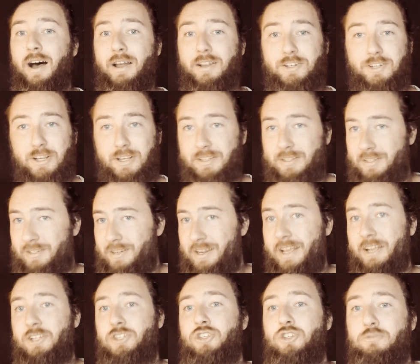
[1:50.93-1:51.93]
just
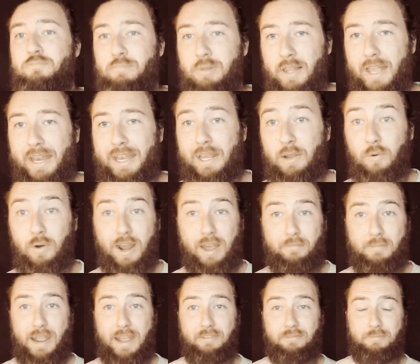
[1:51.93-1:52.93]
explaining what I
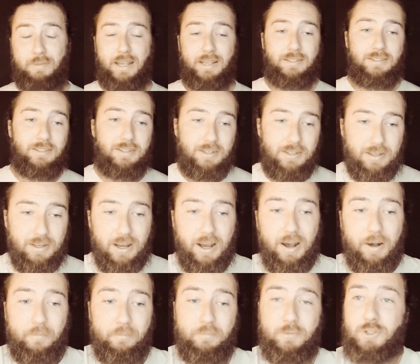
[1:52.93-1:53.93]
may have missed.
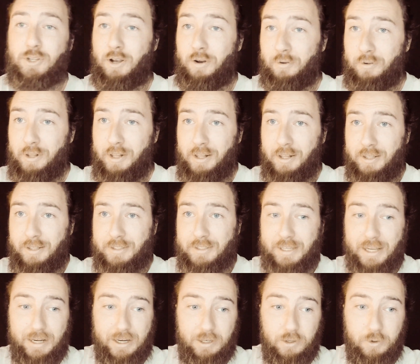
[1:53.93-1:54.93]
So let's
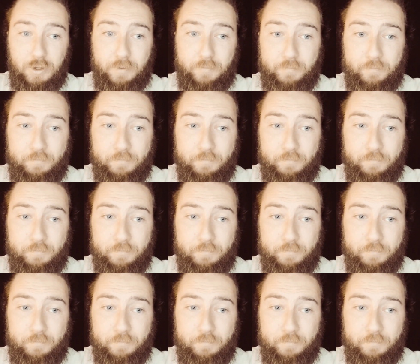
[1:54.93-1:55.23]
get into it.